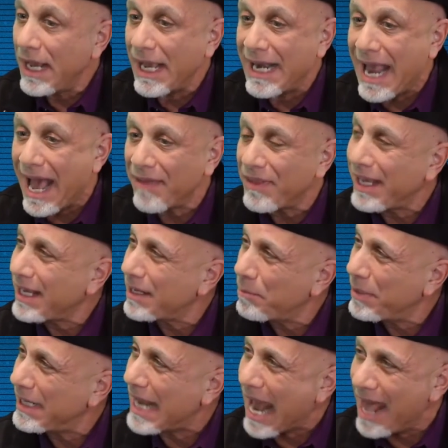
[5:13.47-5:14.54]
and how they can
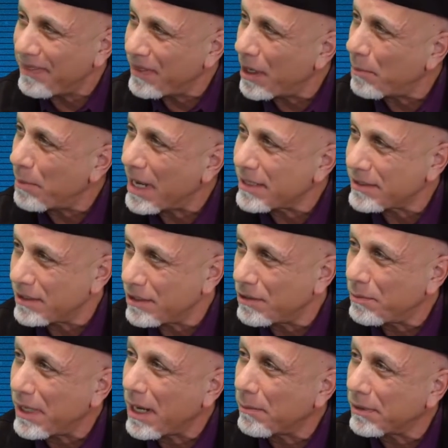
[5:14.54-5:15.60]
be at their best
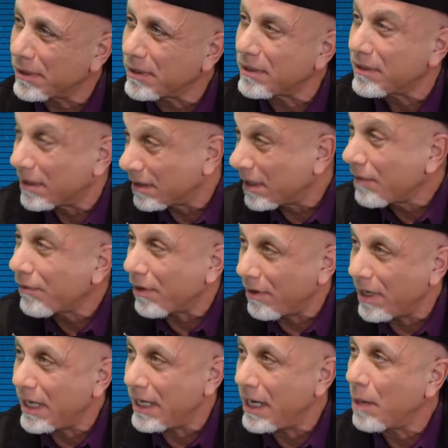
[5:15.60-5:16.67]
to be able to
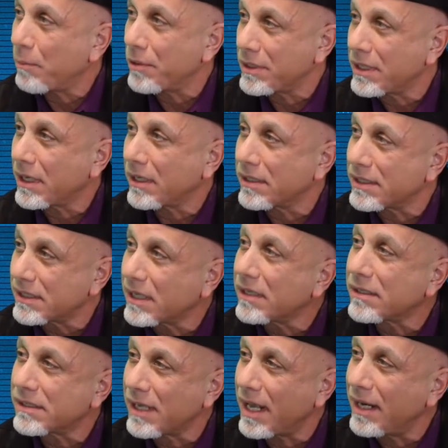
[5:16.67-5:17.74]
deliver in their particular
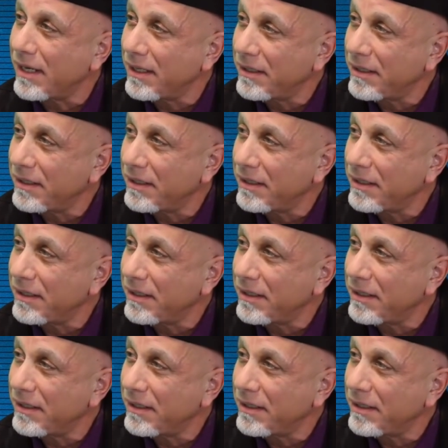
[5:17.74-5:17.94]
skill set.